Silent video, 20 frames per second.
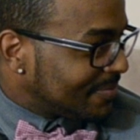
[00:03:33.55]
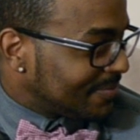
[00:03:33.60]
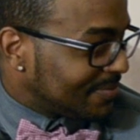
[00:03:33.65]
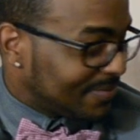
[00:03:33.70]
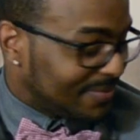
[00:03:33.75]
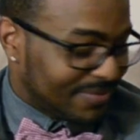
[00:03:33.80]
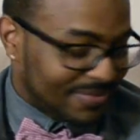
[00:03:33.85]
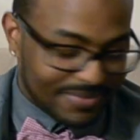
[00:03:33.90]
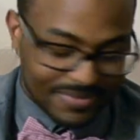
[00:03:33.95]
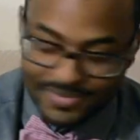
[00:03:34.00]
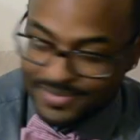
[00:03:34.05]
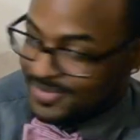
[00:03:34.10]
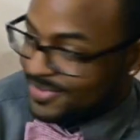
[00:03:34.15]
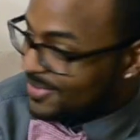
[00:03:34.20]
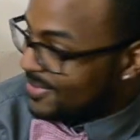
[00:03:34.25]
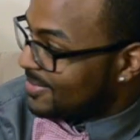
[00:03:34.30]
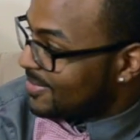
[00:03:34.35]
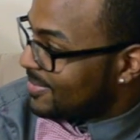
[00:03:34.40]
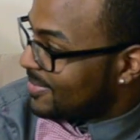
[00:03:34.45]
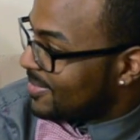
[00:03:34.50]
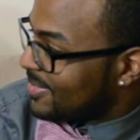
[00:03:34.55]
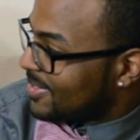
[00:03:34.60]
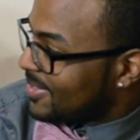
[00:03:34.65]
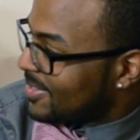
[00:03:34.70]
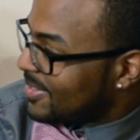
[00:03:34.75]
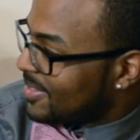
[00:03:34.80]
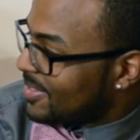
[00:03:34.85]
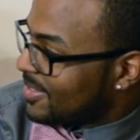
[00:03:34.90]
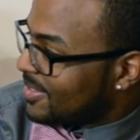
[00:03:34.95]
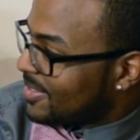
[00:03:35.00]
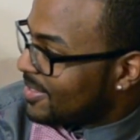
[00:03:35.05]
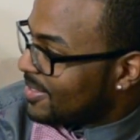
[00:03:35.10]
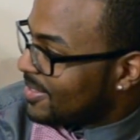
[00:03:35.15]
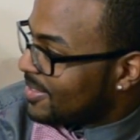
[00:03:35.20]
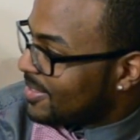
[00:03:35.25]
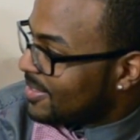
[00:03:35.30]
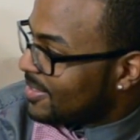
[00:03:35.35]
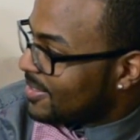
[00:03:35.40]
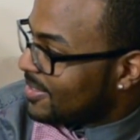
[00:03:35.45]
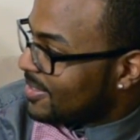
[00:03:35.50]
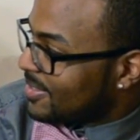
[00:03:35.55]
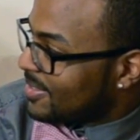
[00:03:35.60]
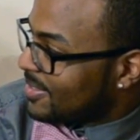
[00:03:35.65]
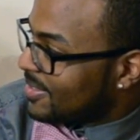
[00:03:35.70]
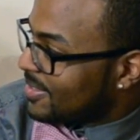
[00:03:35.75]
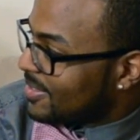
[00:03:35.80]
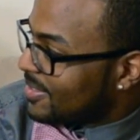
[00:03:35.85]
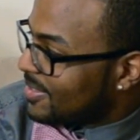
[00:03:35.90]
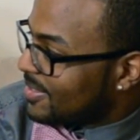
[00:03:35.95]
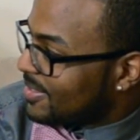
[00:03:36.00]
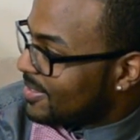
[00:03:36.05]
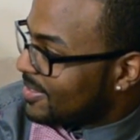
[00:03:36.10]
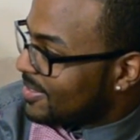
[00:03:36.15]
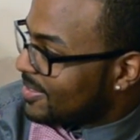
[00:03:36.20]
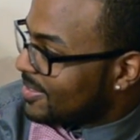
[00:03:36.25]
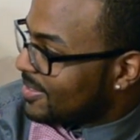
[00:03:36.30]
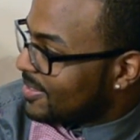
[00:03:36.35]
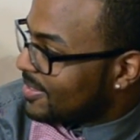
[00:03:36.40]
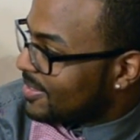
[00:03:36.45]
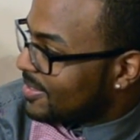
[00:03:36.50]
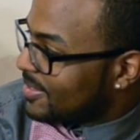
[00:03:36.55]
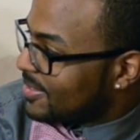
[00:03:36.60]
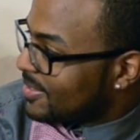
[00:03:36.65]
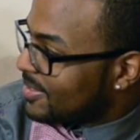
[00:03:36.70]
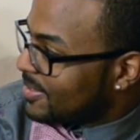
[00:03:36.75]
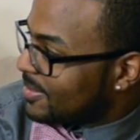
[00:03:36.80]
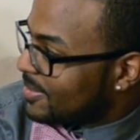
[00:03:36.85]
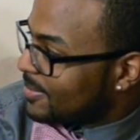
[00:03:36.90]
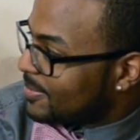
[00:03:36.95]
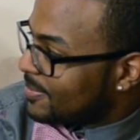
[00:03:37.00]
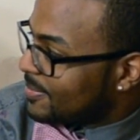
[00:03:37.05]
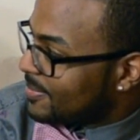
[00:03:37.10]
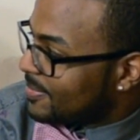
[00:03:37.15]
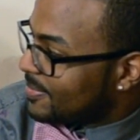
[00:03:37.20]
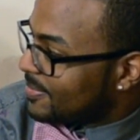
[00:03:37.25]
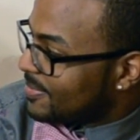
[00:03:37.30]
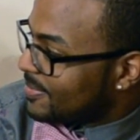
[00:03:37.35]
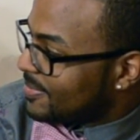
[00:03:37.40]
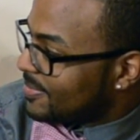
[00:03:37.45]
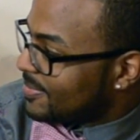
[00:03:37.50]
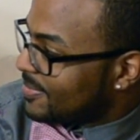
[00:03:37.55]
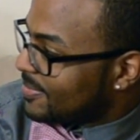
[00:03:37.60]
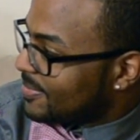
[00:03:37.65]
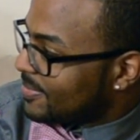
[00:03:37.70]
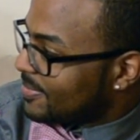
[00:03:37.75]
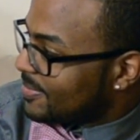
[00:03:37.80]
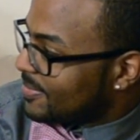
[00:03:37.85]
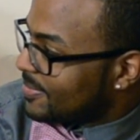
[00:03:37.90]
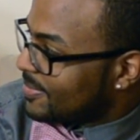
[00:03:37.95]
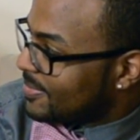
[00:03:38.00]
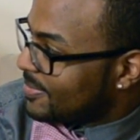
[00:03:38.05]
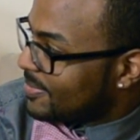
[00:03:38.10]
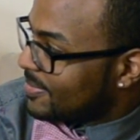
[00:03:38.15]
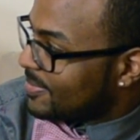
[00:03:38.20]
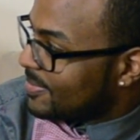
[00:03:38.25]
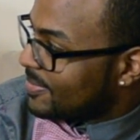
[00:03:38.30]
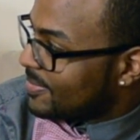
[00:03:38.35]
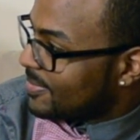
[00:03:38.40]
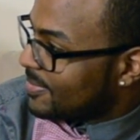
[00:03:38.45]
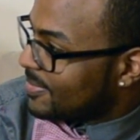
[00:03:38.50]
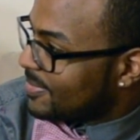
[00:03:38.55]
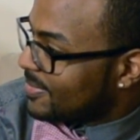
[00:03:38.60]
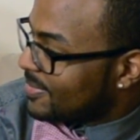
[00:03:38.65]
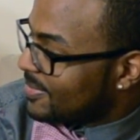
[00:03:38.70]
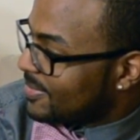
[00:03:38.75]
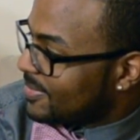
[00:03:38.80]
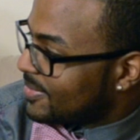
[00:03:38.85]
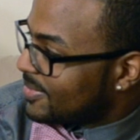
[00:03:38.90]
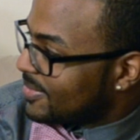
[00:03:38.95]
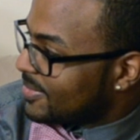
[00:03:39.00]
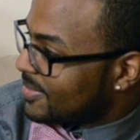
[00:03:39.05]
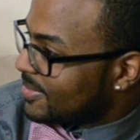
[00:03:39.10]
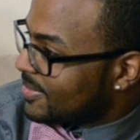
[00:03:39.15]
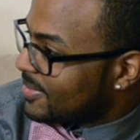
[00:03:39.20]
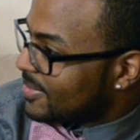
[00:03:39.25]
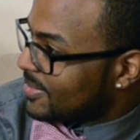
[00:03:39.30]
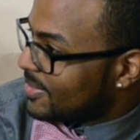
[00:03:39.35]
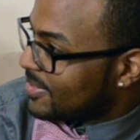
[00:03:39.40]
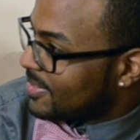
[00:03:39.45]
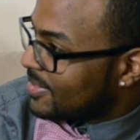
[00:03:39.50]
[no speech]